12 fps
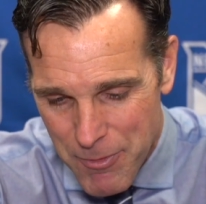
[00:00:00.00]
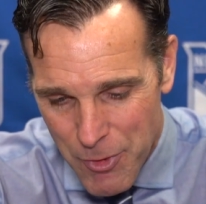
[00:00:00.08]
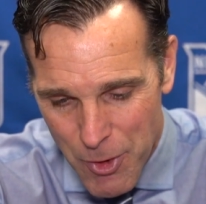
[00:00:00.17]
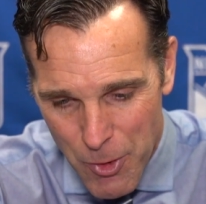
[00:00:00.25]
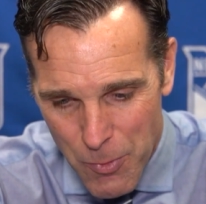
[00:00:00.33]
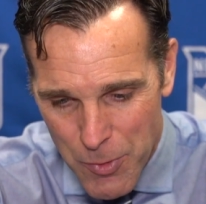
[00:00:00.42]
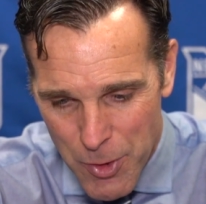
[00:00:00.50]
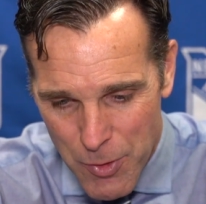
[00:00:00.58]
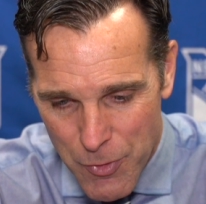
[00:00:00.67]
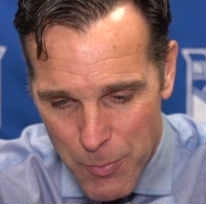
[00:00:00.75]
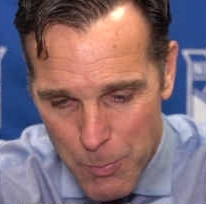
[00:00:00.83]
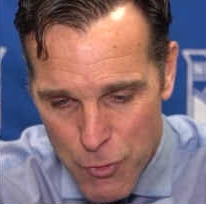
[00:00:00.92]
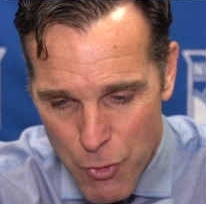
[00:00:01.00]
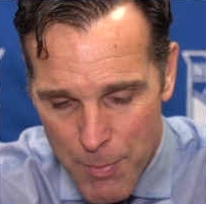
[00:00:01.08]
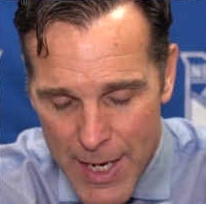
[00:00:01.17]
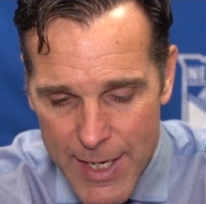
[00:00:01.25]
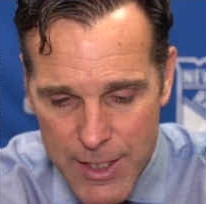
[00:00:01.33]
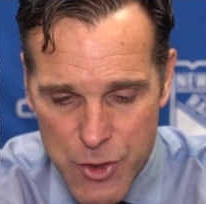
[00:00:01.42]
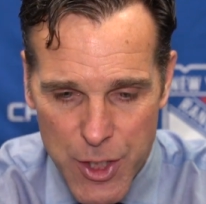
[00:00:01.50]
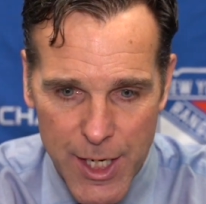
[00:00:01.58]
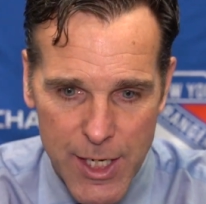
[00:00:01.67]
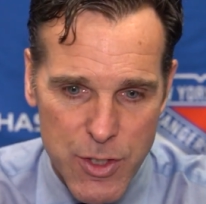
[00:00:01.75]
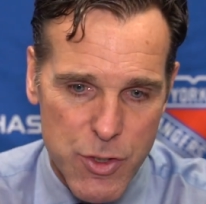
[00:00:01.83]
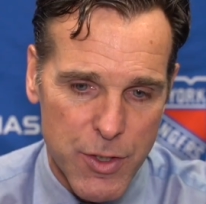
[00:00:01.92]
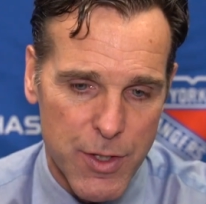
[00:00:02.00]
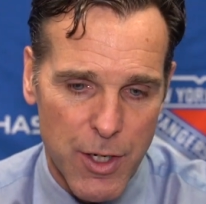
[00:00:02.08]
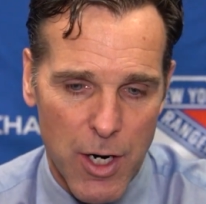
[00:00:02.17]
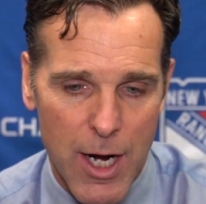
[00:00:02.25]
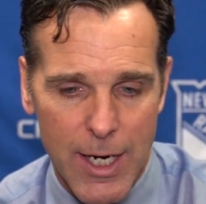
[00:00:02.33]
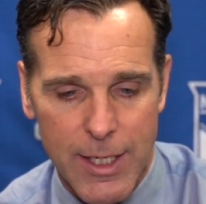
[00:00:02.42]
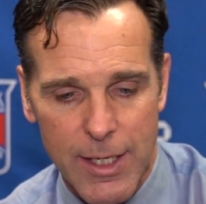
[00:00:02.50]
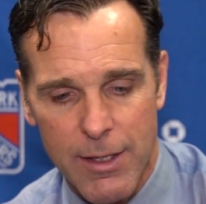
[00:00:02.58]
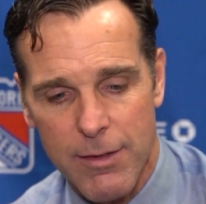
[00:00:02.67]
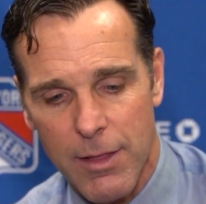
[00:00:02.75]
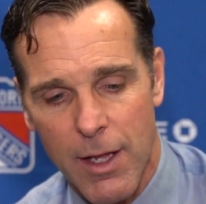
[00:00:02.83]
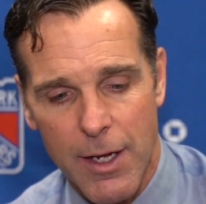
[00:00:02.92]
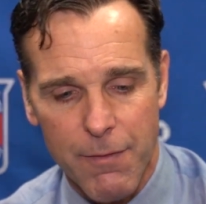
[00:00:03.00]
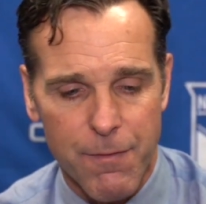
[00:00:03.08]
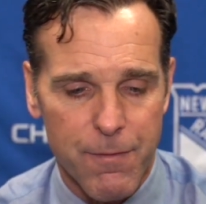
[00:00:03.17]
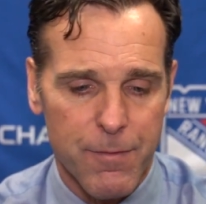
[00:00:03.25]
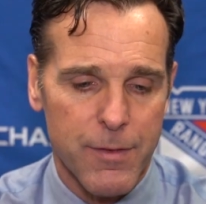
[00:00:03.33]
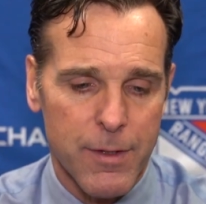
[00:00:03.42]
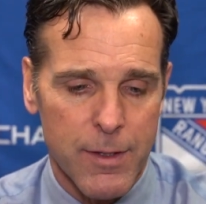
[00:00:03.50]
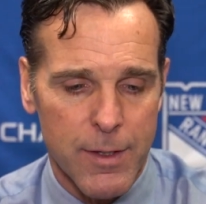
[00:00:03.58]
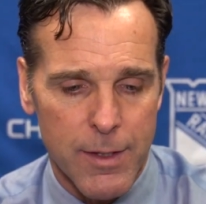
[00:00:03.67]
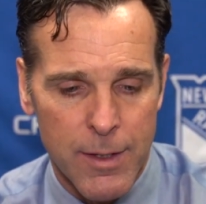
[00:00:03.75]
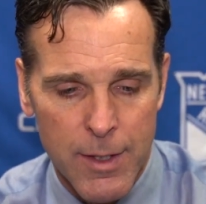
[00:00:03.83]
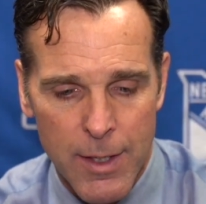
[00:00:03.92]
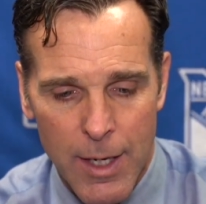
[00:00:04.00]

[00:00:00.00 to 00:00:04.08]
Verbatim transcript: so you know, it's a dramatic change in their hockey life, uh,